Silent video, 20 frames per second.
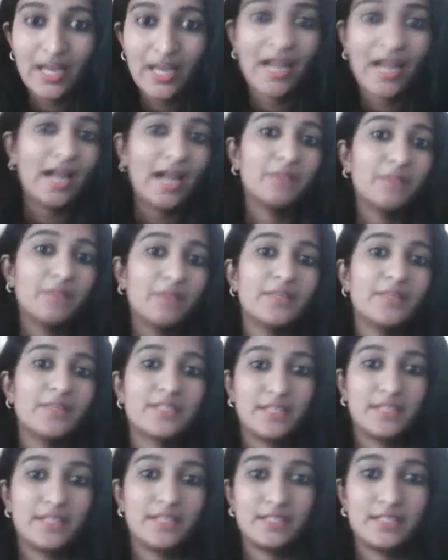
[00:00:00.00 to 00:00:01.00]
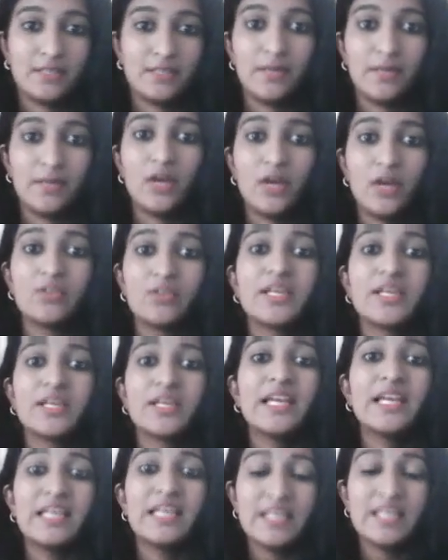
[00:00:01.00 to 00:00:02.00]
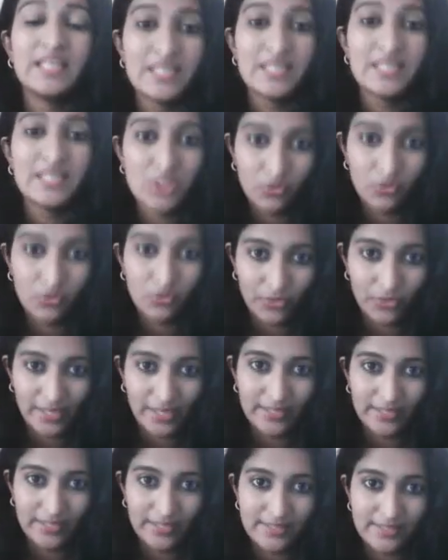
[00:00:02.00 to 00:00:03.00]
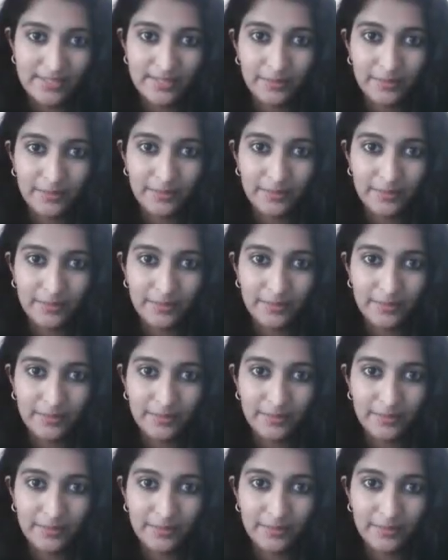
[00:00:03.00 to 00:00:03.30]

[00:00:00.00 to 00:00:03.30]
and we discussed about esophagus.